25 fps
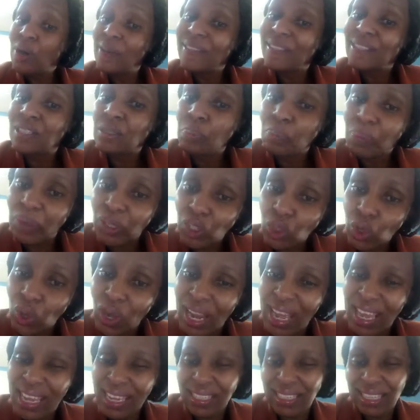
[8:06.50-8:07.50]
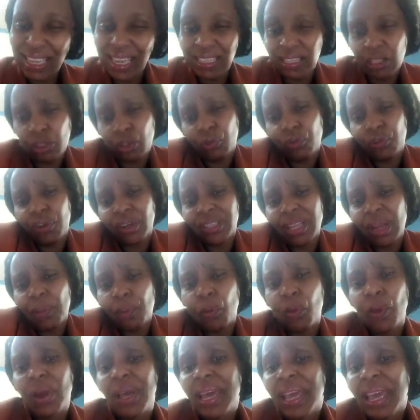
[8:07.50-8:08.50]
specialized attention. For
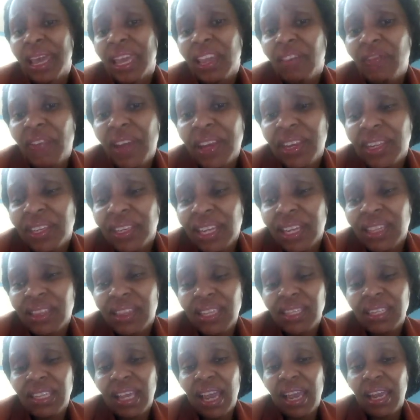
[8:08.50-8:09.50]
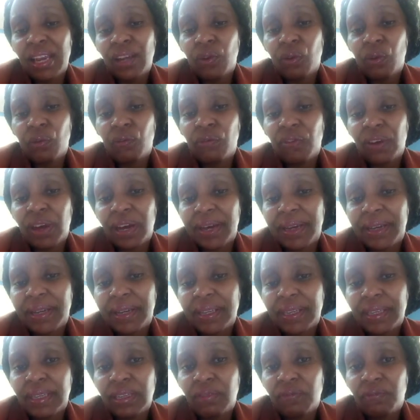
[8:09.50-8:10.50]
example, if I needed this kind of
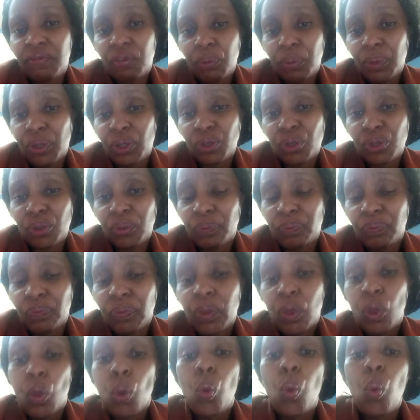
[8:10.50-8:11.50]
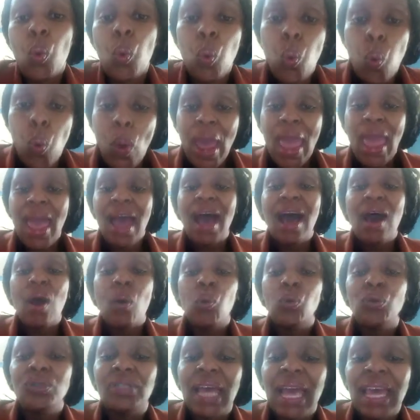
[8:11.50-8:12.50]
information, where
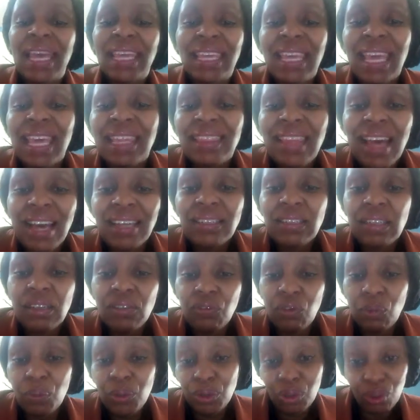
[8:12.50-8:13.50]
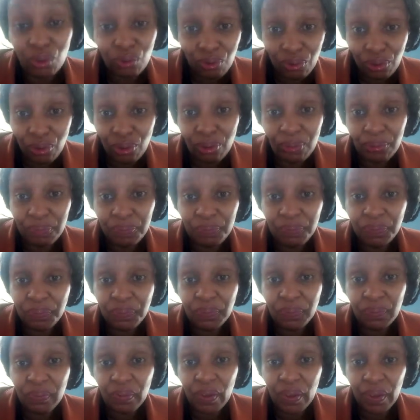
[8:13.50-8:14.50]
would I get that information from?
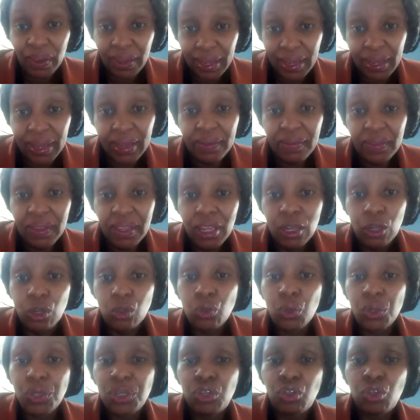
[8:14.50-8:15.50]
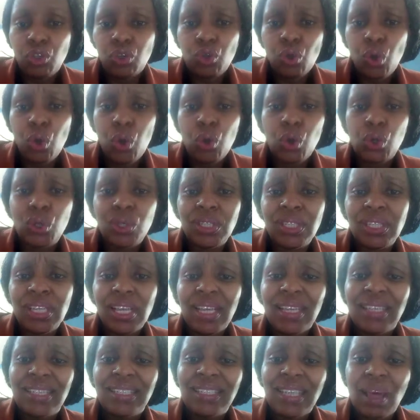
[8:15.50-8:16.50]
Okay, so it shows
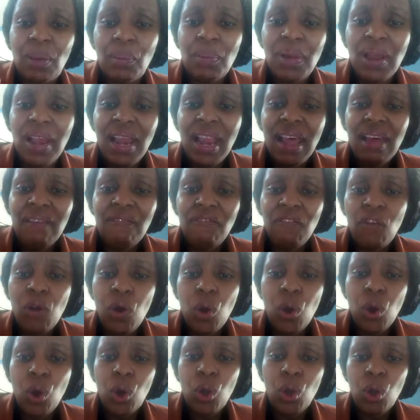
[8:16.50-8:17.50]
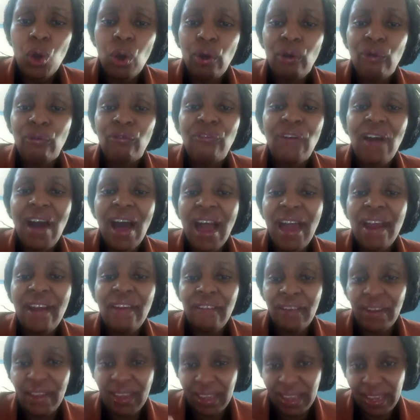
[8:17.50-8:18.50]
some level of
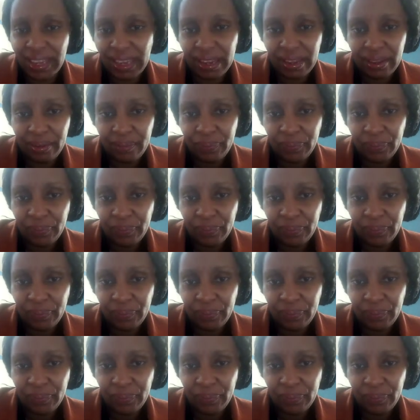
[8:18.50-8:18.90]
hierarchy,